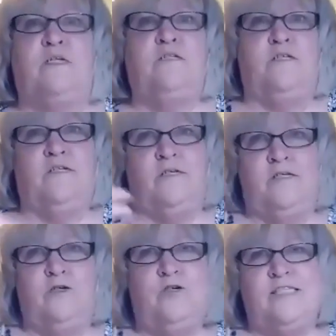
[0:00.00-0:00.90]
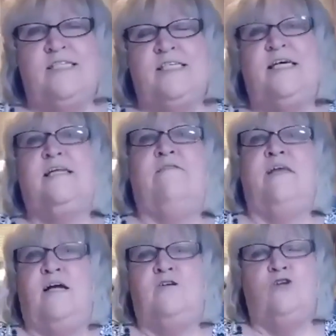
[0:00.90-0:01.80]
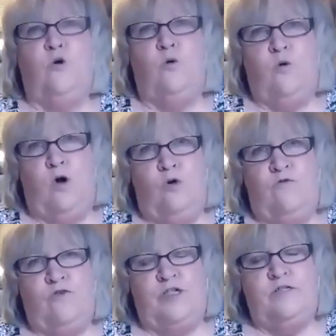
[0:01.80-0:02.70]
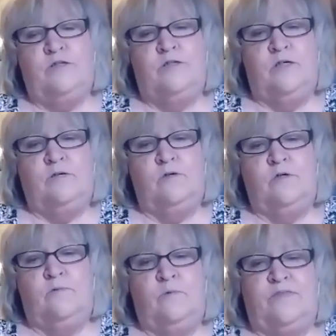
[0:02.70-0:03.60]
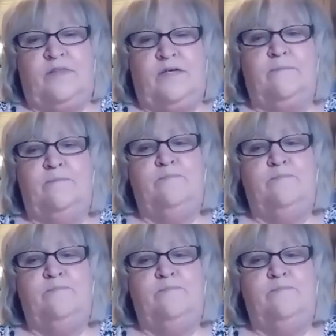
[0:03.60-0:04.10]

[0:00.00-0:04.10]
but you can see it. And then I'll go over it with a